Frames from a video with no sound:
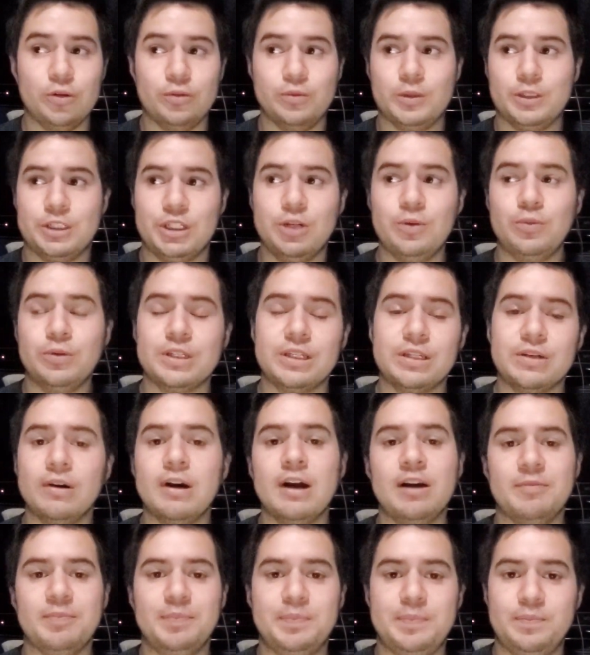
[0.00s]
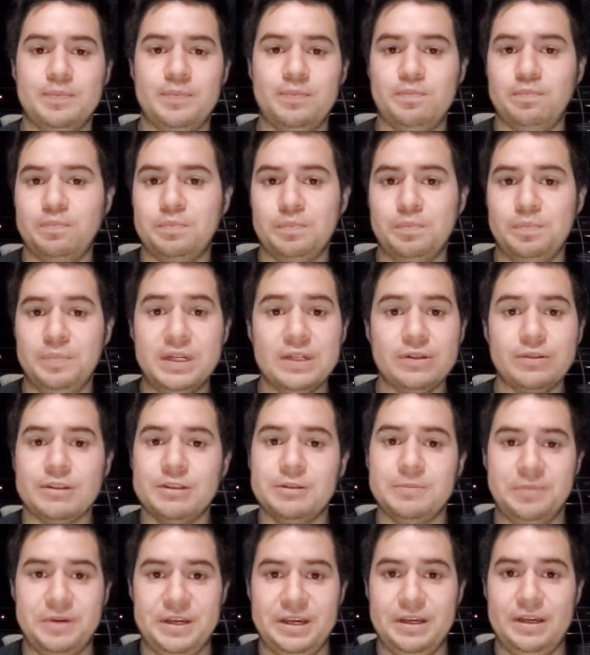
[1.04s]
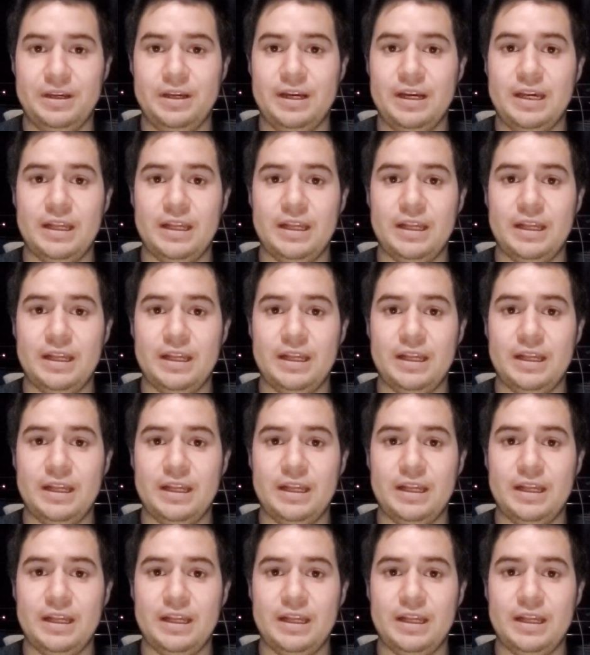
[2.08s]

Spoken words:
she would still have bills to pay.